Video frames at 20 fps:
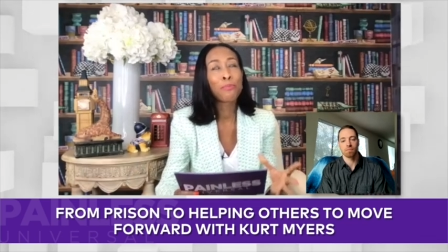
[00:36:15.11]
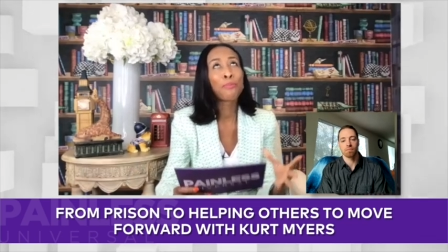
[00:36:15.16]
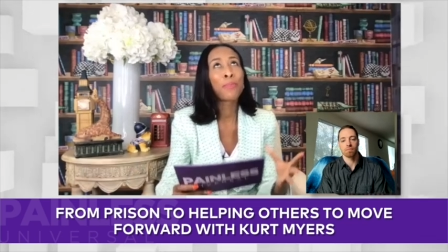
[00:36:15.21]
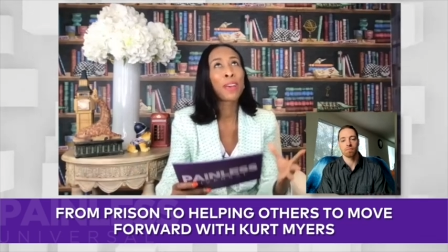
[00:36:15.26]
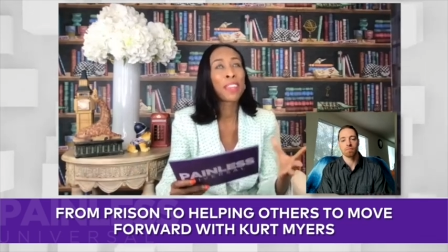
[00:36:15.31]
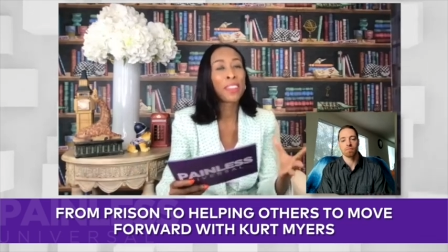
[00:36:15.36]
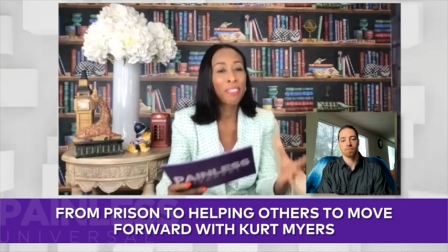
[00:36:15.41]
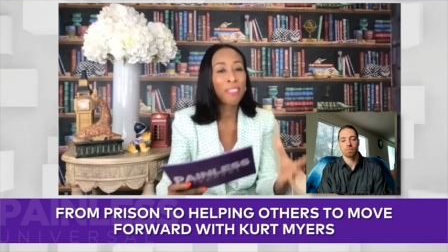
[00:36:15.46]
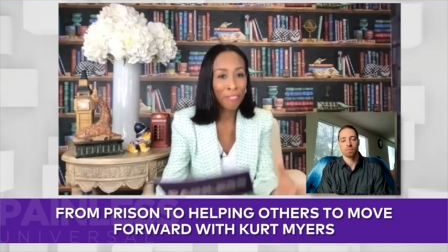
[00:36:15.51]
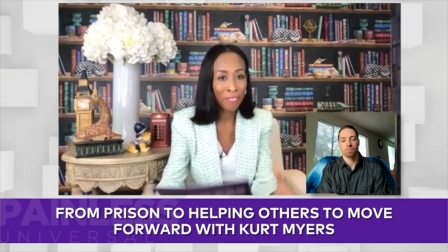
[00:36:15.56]

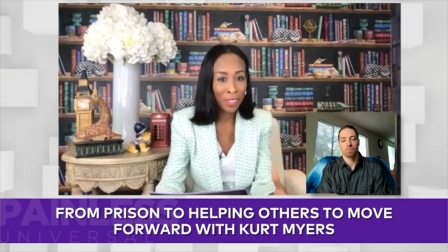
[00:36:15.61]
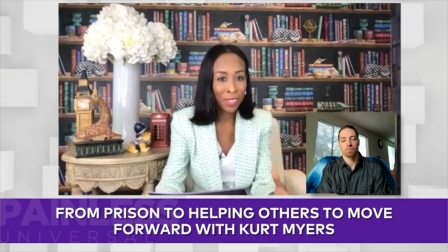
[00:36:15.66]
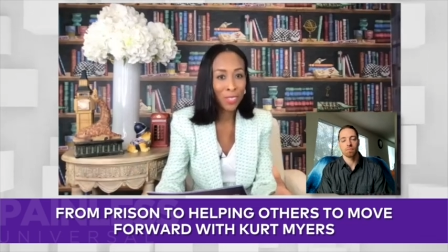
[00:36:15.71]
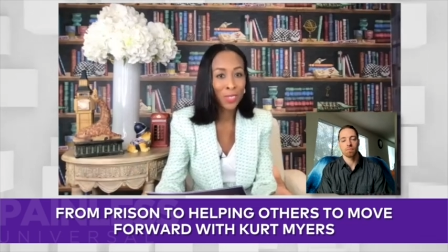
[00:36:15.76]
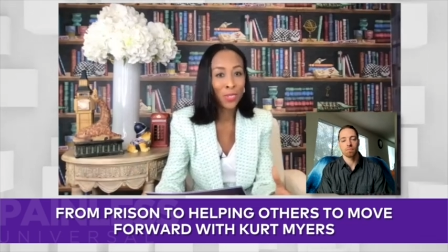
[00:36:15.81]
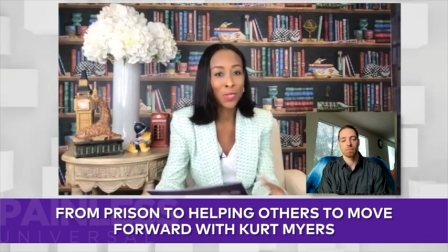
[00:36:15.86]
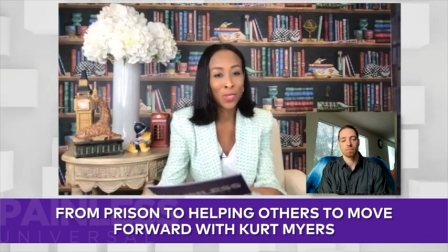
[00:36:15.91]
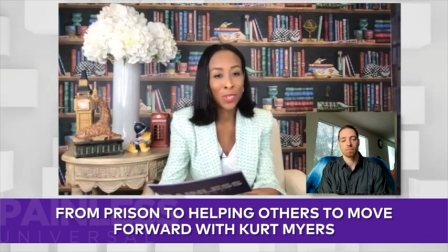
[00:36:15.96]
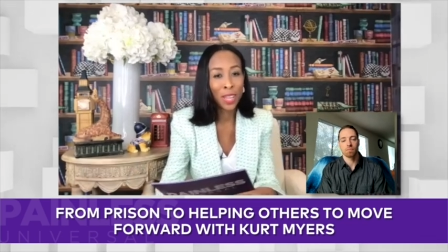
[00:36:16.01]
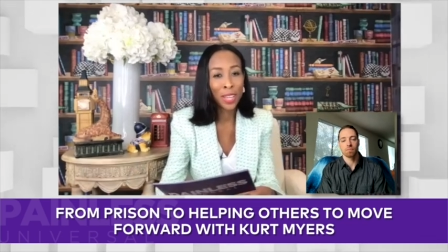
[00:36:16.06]
benefit
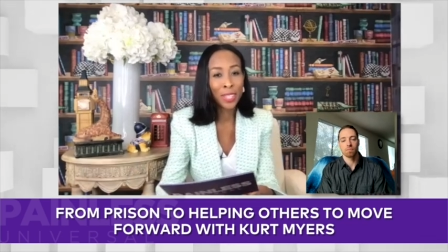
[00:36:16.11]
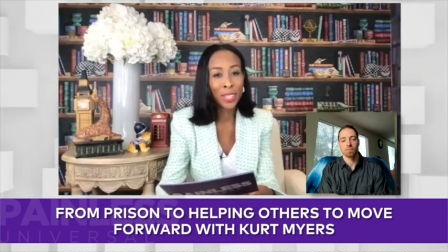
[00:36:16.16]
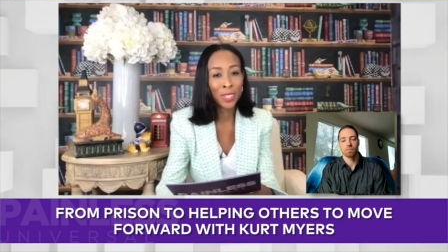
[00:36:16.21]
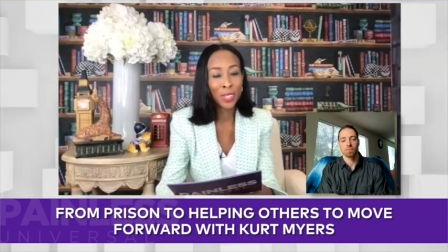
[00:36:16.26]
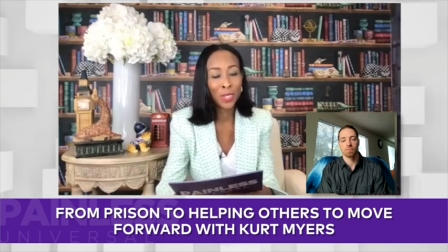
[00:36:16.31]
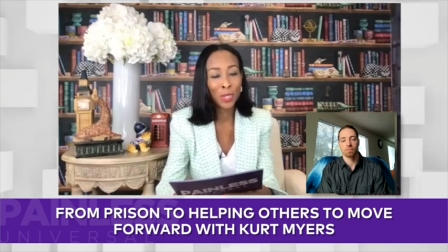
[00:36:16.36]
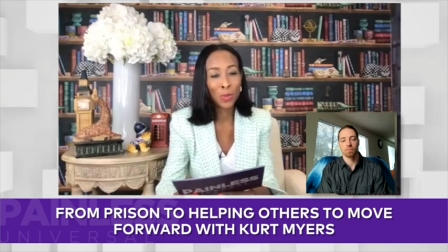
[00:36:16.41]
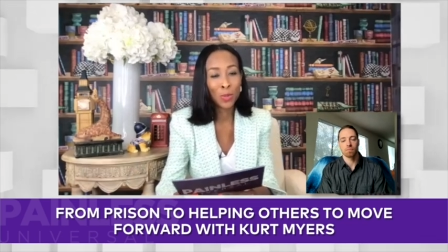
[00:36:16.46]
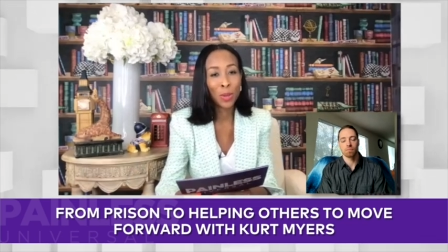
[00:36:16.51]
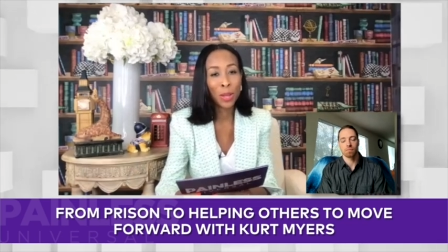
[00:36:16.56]
society
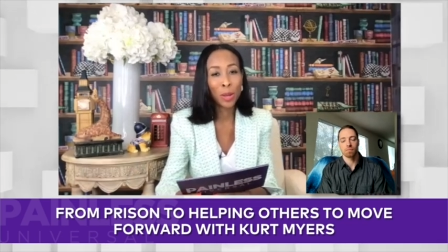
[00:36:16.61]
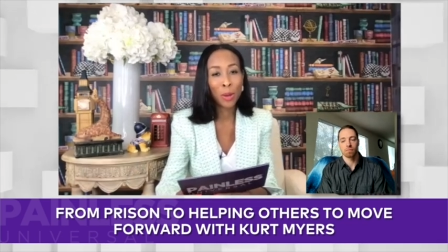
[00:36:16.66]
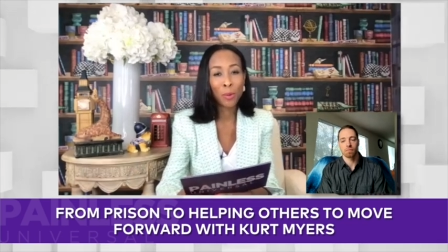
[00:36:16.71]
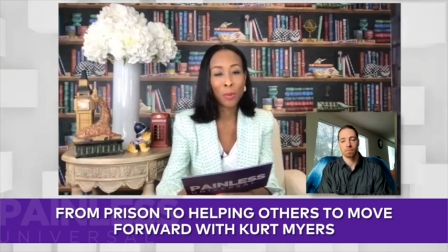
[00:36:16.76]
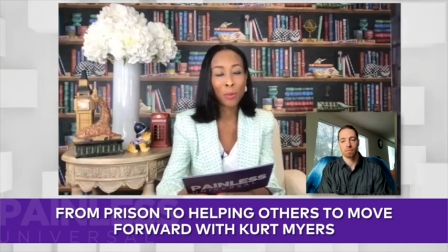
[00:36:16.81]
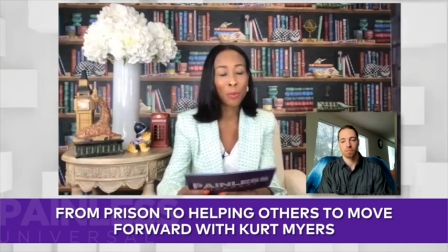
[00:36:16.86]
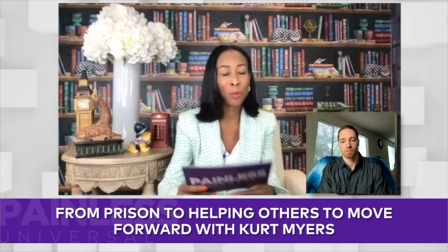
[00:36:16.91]
as well?